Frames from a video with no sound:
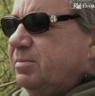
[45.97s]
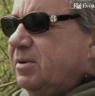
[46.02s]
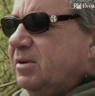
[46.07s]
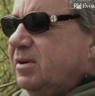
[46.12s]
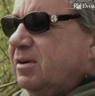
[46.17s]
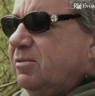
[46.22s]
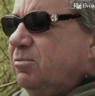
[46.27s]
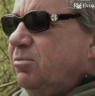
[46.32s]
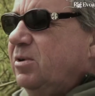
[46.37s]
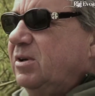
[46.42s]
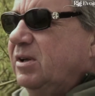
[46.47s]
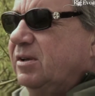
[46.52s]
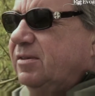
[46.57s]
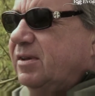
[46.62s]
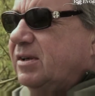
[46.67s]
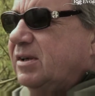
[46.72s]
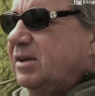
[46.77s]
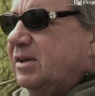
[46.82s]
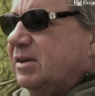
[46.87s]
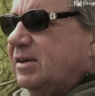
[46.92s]
But I really
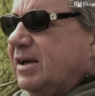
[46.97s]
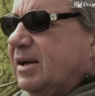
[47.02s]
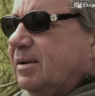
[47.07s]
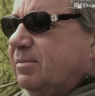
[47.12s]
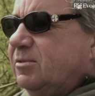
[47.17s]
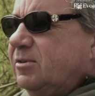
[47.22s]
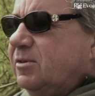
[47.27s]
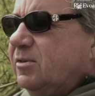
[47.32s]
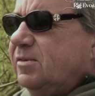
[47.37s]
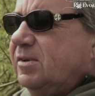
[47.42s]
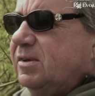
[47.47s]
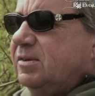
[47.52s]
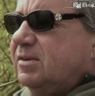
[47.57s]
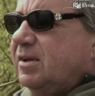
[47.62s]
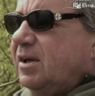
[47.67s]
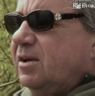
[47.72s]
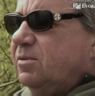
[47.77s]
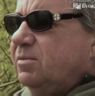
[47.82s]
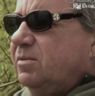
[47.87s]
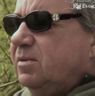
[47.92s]
think it comes into its
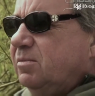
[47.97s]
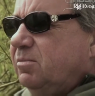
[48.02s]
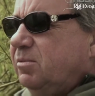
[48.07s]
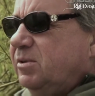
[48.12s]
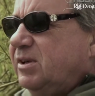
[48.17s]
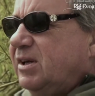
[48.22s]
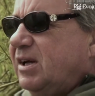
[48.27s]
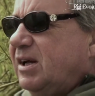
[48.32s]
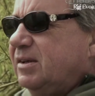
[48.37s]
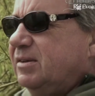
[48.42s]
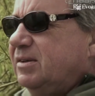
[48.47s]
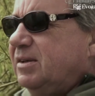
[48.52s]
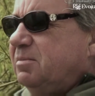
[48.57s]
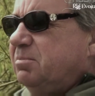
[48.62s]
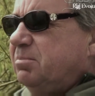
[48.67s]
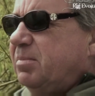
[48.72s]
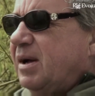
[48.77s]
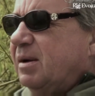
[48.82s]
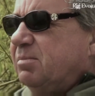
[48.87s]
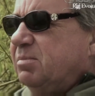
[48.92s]
own when you're
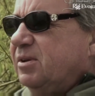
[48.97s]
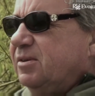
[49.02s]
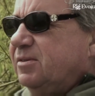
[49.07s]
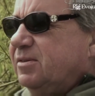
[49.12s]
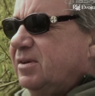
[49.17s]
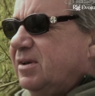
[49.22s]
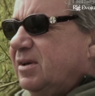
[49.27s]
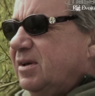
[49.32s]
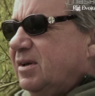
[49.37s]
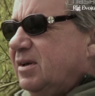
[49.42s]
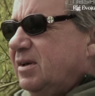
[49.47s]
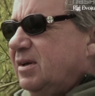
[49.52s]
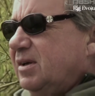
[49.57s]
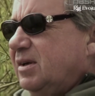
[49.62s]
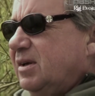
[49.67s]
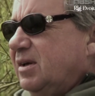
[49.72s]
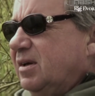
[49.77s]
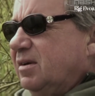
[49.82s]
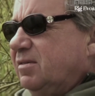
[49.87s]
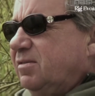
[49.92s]
hunting bubblers.
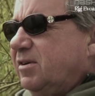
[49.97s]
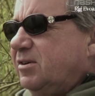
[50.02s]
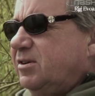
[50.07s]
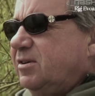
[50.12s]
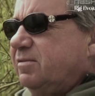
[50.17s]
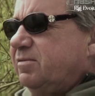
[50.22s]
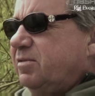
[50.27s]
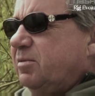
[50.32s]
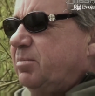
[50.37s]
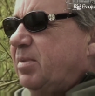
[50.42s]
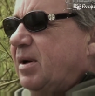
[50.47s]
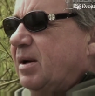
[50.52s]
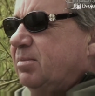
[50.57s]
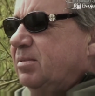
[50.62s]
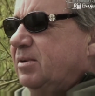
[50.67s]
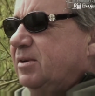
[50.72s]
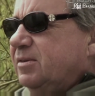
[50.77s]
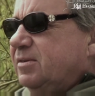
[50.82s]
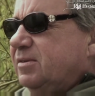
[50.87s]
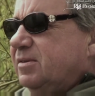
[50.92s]
Fishing for
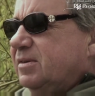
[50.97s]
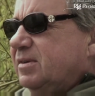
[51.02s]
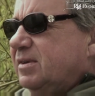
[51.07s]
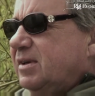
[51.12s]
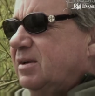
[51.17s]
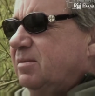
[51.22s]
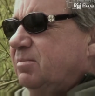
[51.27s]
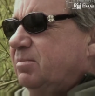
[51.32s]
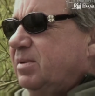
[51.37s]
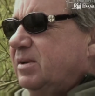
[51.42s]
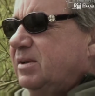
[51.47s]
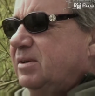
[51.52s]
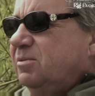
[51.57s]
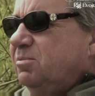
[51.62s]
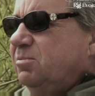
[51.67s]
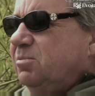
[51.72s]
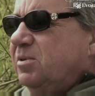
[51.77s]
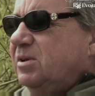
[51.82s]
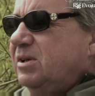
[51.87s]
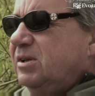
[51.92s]
bubblers can be
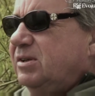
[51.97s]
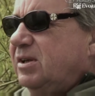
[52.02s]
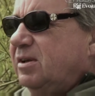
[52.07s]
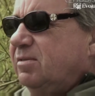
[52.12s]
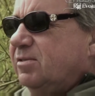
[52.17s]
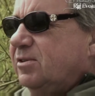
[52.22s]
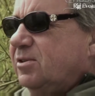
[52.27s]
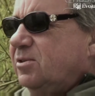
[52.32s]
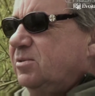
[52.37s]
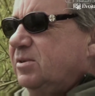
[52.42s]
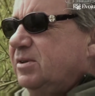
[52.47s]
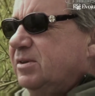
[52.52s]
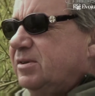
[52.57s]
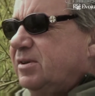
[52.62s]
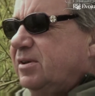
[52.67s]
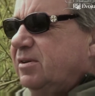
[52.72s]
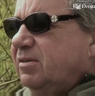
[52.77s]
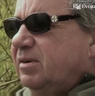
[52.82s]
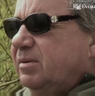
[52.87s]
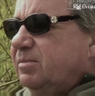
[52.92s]
really difficult at
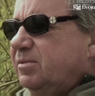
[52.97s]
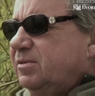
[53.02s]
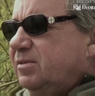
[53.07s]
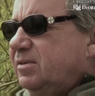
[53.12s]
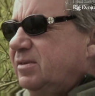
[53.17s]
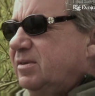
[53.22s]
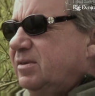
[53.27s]
times.